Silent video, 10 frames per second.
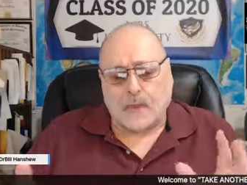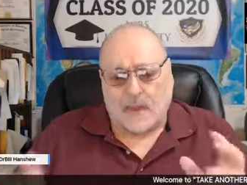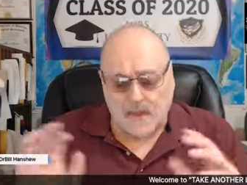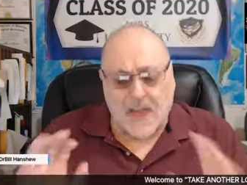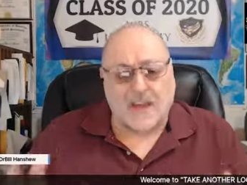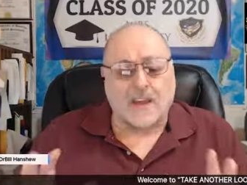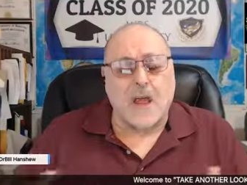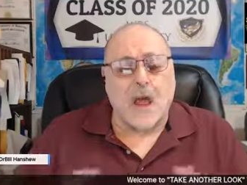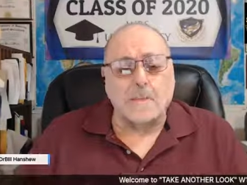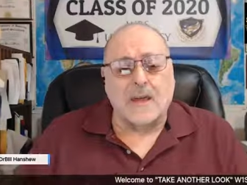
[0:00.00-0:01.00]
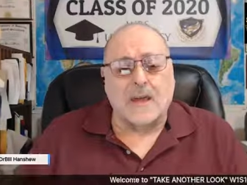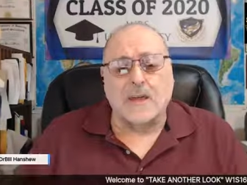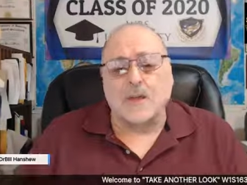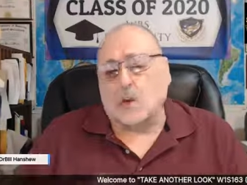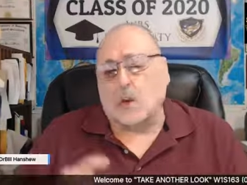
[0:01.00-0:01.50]
that cannot be
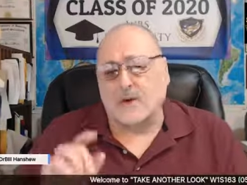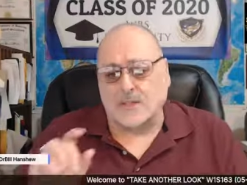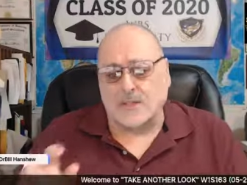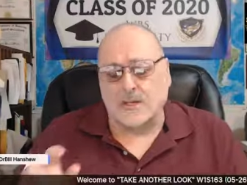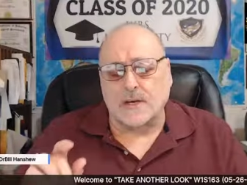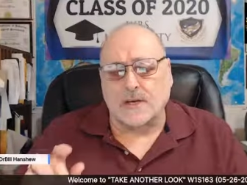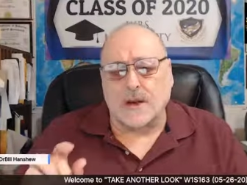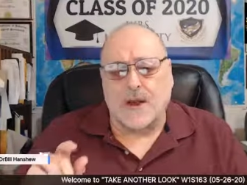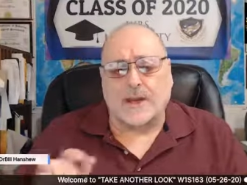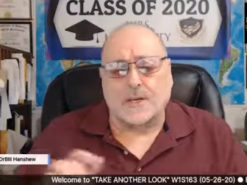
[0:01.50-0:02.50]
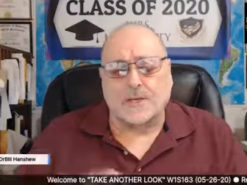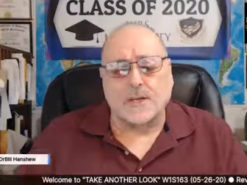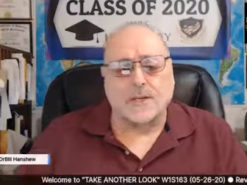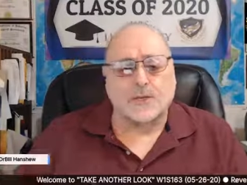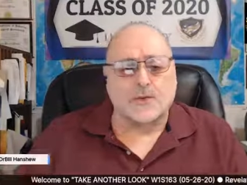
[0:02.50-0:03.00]
hidden. The word city there
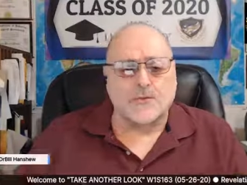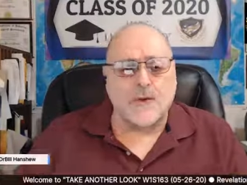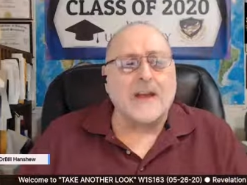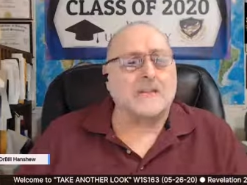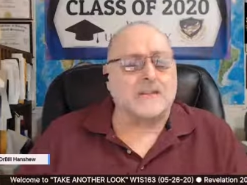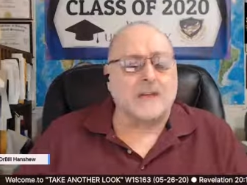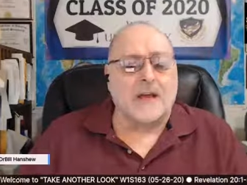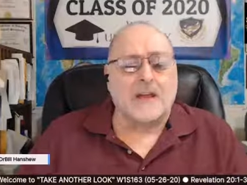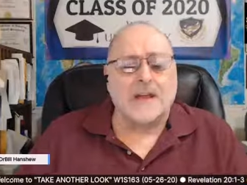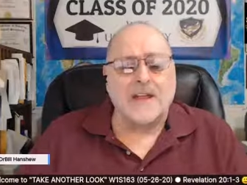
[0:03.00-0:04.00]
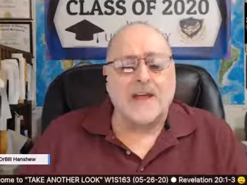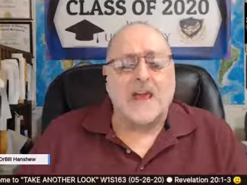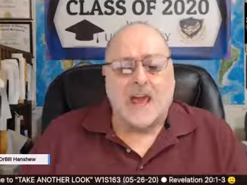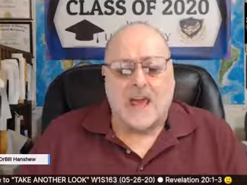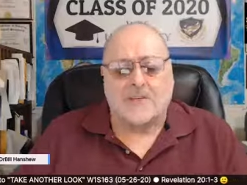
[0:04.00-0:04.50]
actually is translated
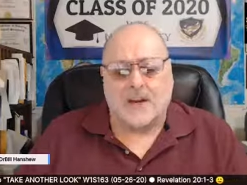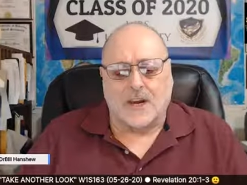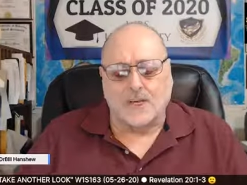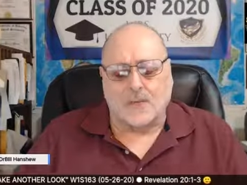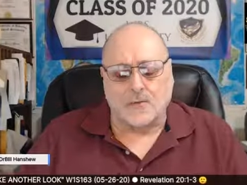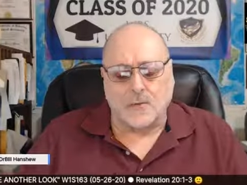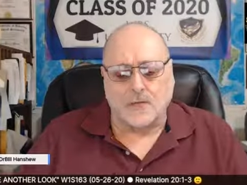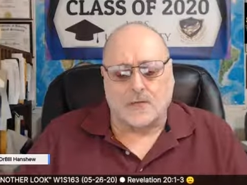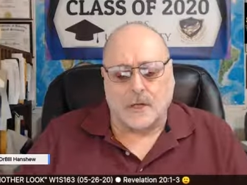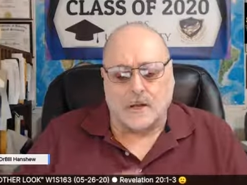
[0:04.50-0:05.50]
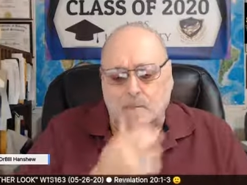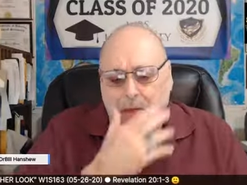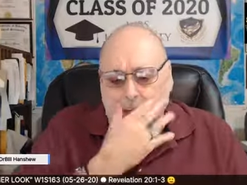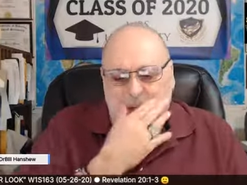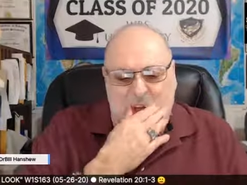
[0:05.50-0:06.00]
heavenly Jerusalem.
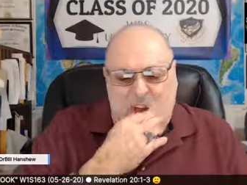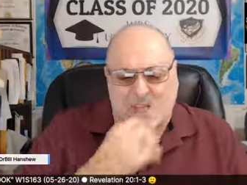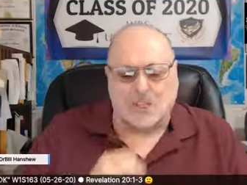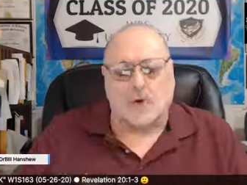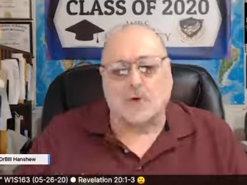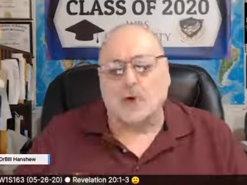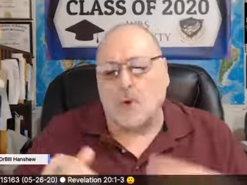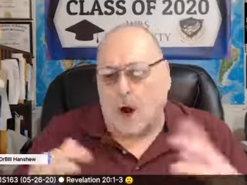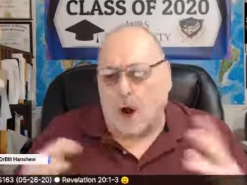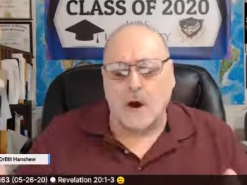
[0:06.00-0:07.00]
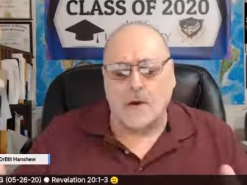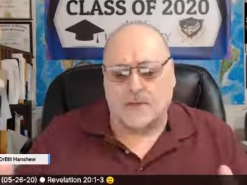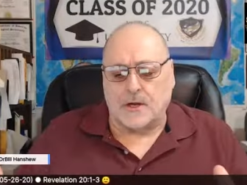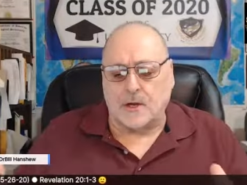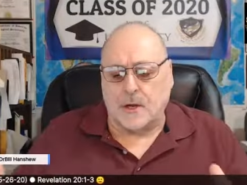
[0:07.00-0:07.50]
And so you are
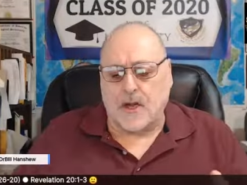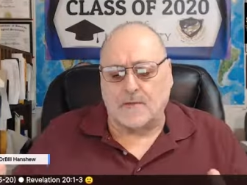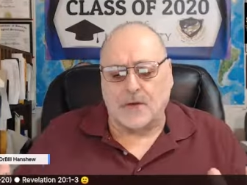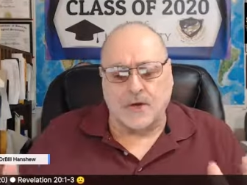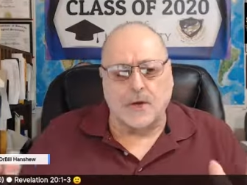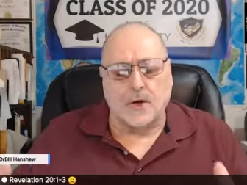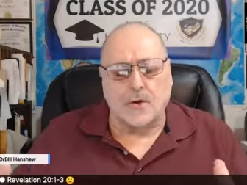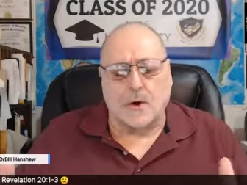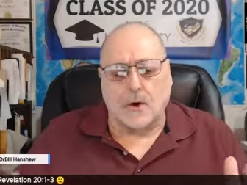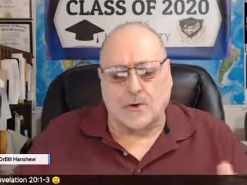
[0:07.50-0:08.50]
the new heaven and the new earth.